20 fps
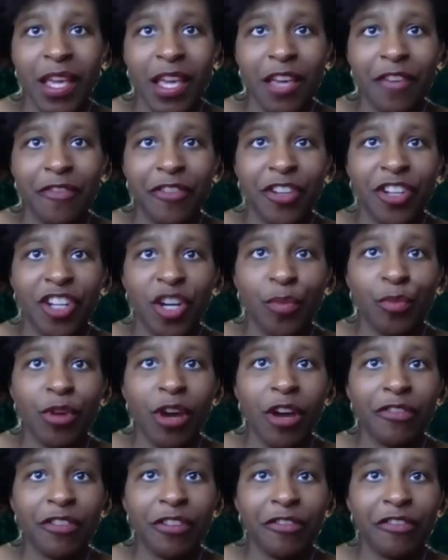If a
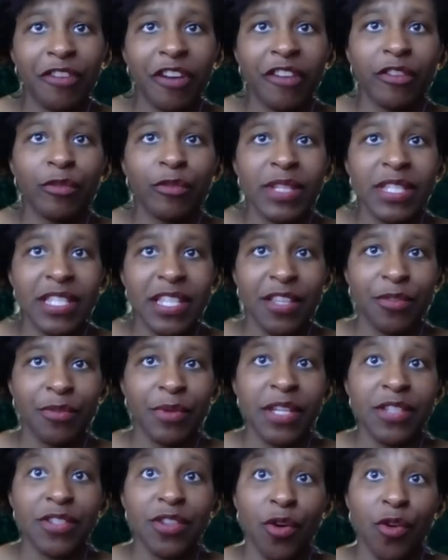nonprofit 501c3
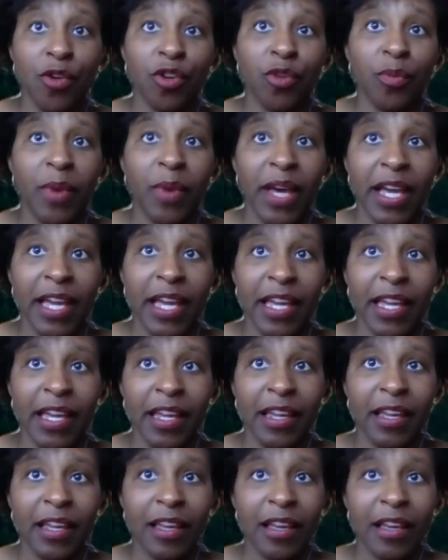is owned
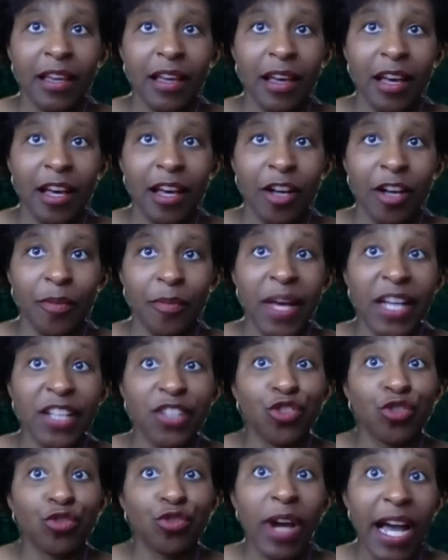by a
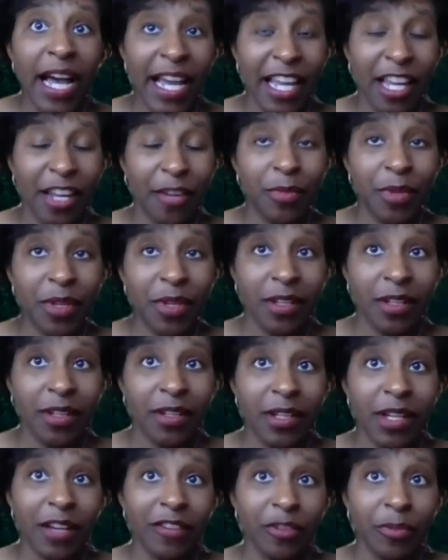tribe
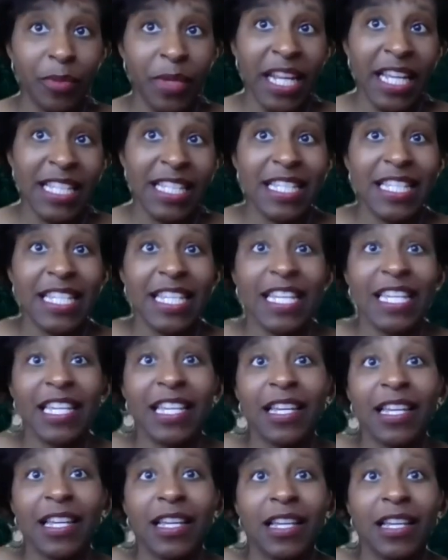government
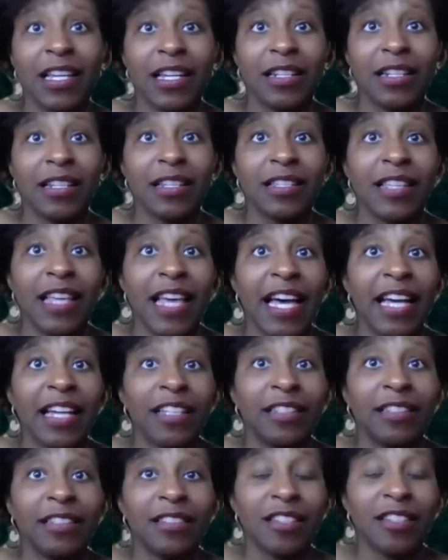entity, does
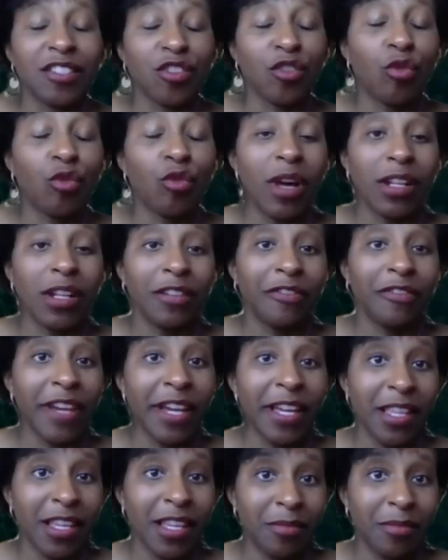that
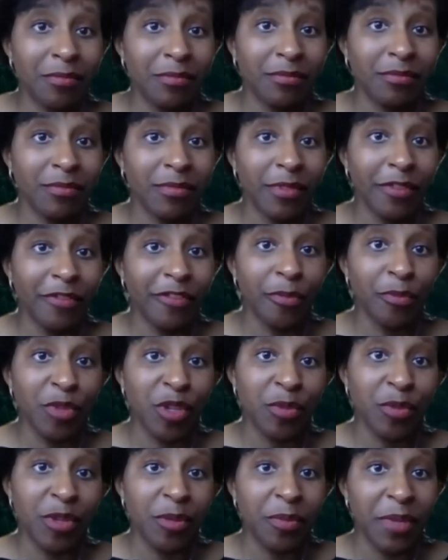disqualify them from
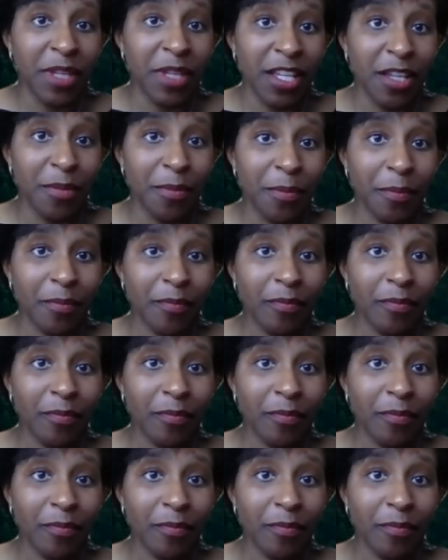PPP?